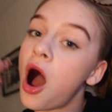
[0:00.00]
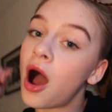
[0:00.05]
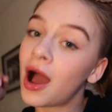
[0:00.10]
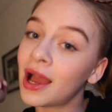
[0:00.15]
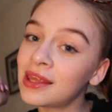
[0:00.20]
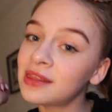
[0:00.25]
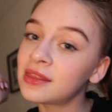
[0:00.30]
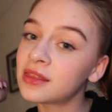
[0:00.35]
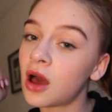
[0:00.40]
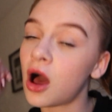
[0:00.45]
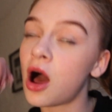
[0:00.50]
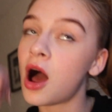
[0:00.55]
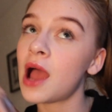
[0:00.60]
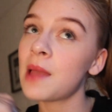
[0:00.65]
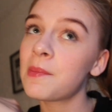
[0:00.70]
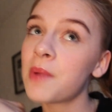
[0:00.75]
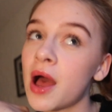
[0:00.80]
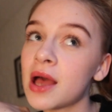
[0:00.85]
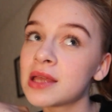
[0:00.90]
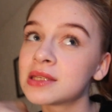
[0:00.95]
I
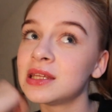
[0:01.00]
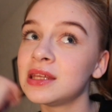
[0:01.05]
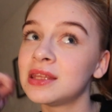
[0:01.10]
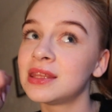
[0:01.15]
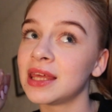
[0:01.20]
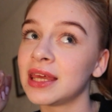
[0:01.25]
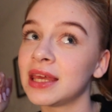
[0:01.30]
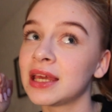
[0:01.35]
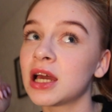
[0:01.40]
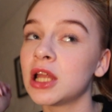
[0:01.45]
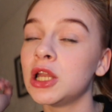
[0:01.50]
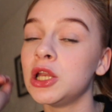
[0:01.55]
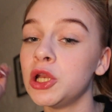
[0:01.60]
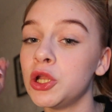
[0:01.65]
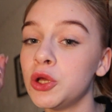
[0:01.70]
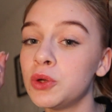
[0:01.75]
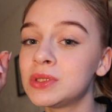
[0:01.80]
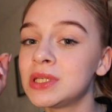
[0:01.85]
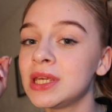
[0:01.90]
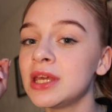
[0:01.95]
personally think
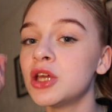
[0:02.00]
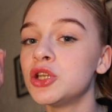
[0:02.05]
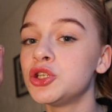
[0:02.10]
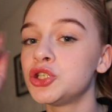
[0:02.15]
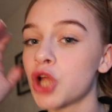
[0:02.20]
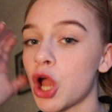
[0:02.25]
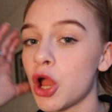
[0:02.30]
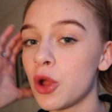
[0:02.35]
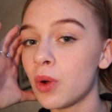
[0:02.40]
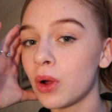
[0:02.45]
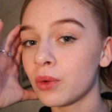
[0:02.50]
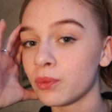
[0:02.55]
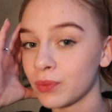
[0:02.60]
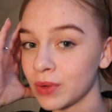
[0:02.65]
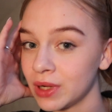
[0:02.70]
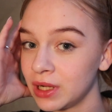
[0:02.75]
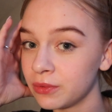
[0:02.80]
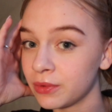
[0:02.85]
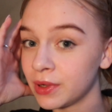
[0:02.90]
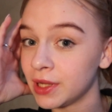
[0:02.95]
Lucy and Joe are
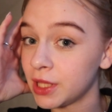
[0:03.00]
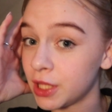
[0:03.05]
really, really